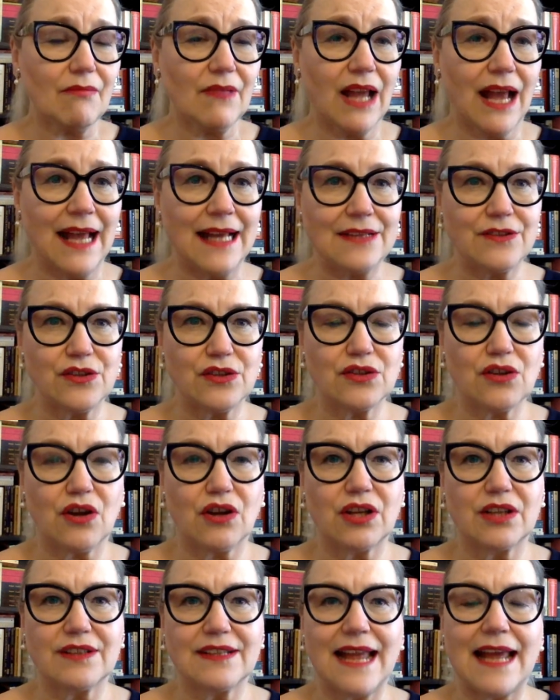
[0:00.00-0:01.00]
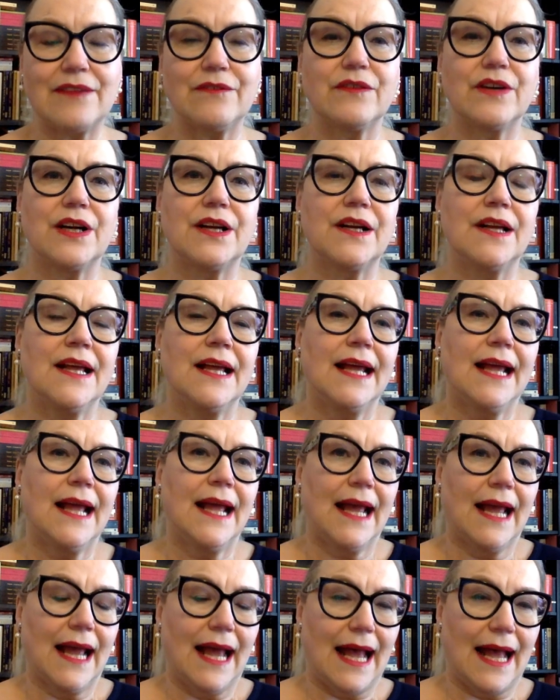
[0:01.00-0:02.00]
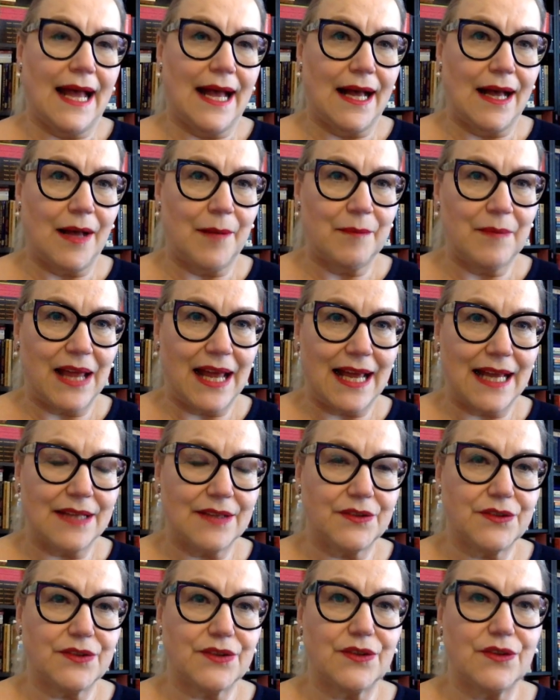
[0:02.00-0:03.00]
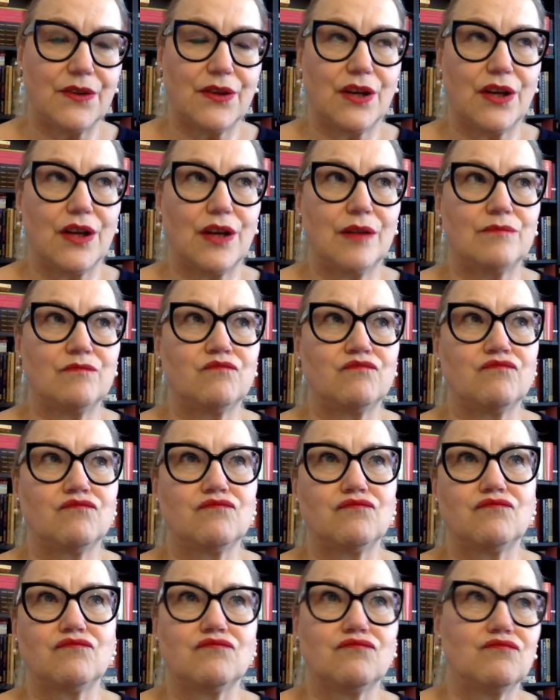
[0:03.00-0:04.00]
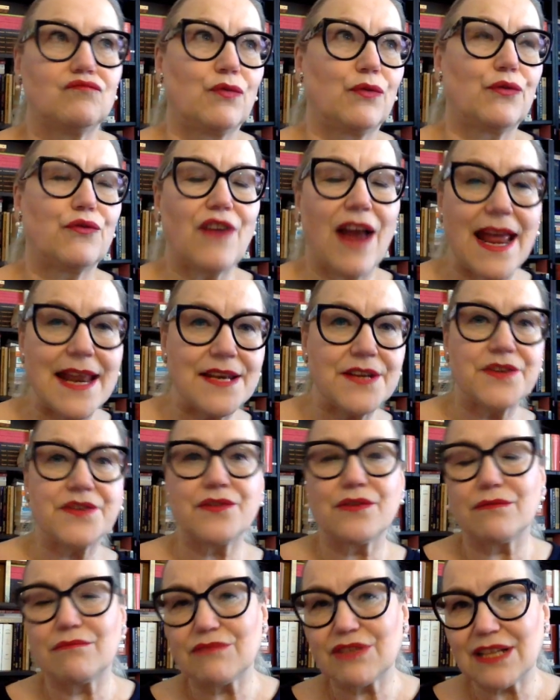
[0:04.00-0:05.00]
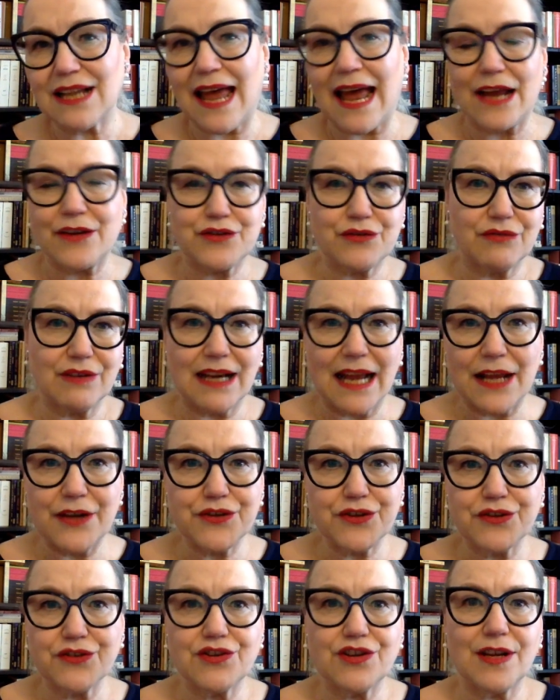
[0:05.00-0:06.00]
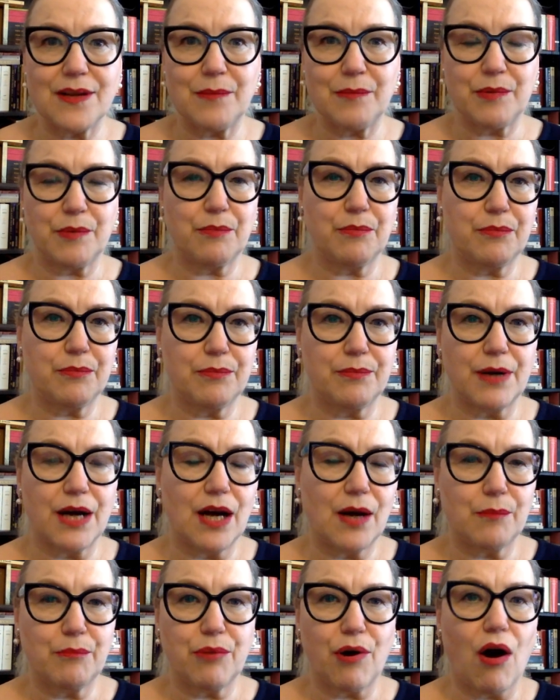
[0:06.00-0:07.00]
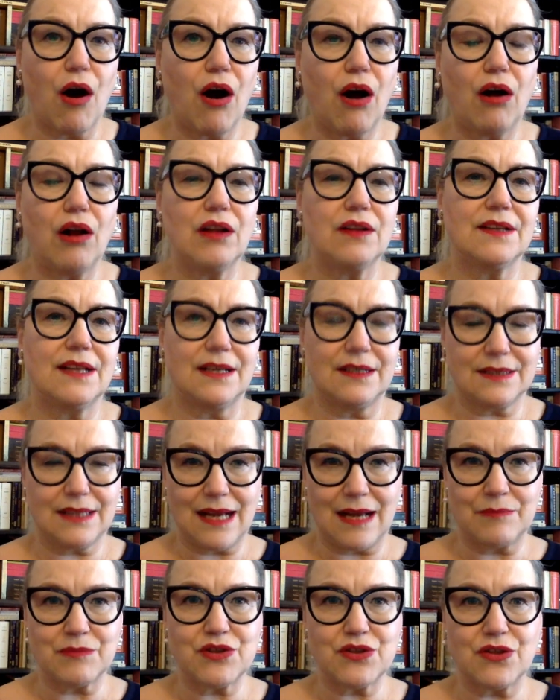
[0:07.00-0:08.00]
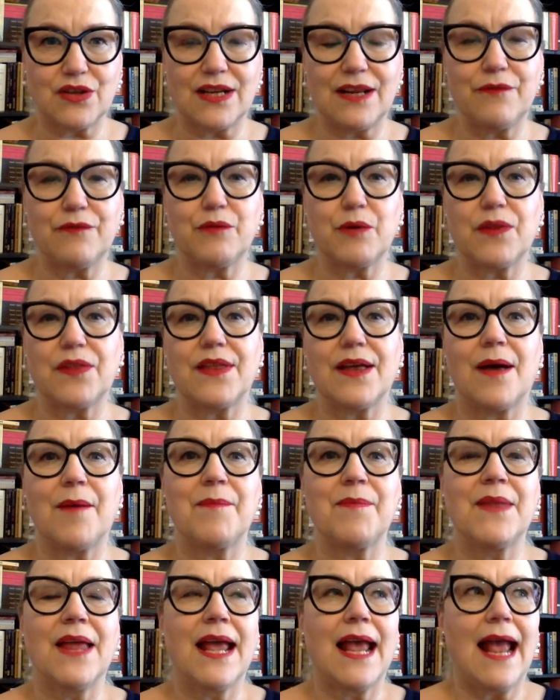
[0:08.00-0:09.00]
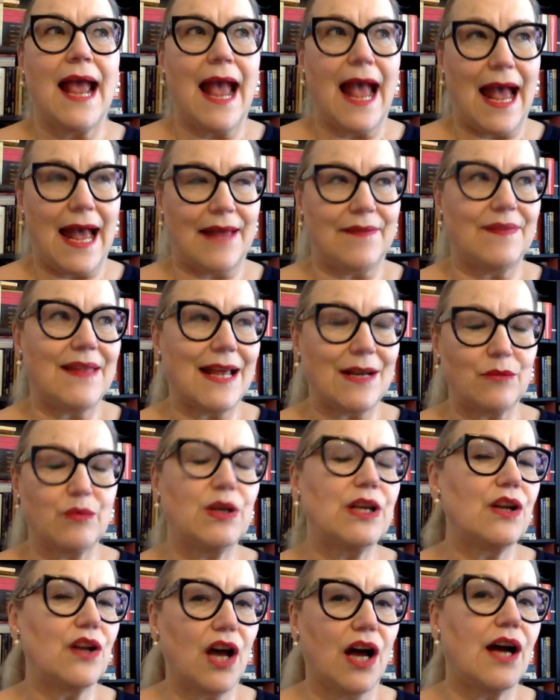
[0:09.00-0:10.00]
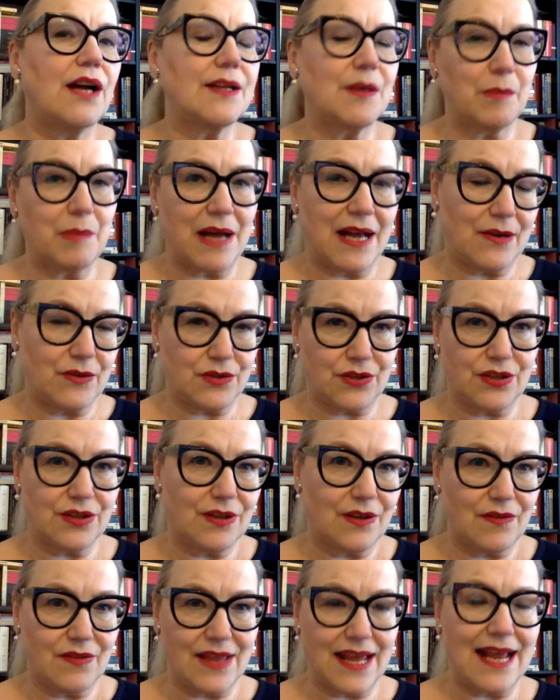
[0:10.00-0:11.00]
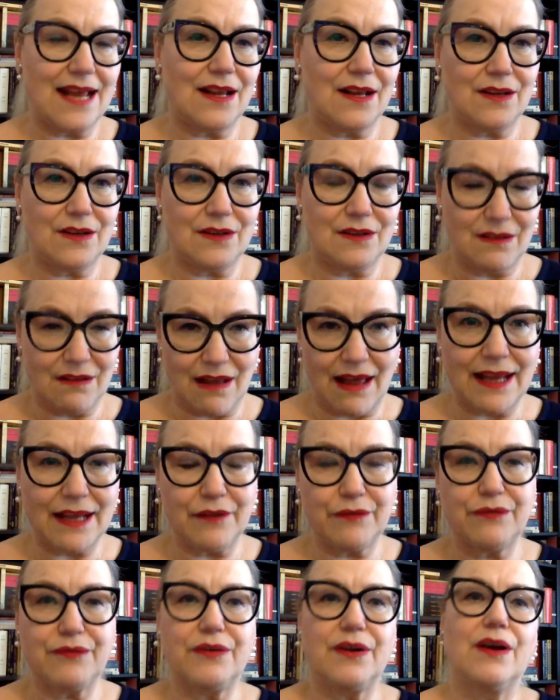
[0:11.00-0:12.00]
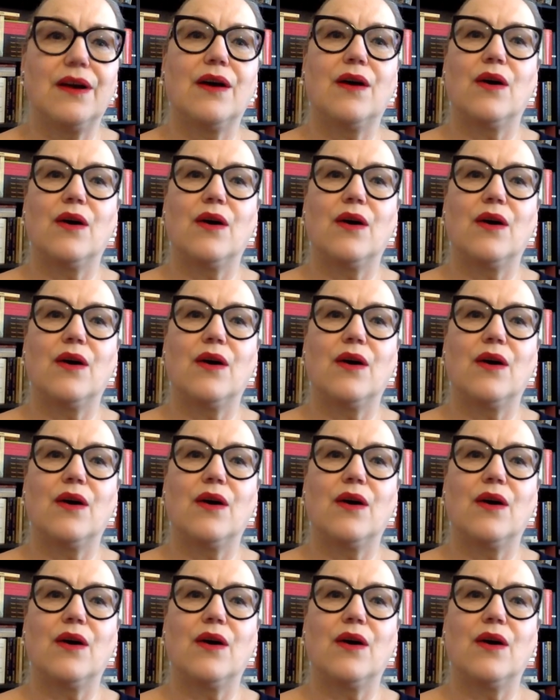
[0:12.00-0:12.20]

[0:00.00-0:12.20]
and her daughter Denver, um, and the friend slash relationship uh, Paul uh, comes to live with them, and then we learn about their life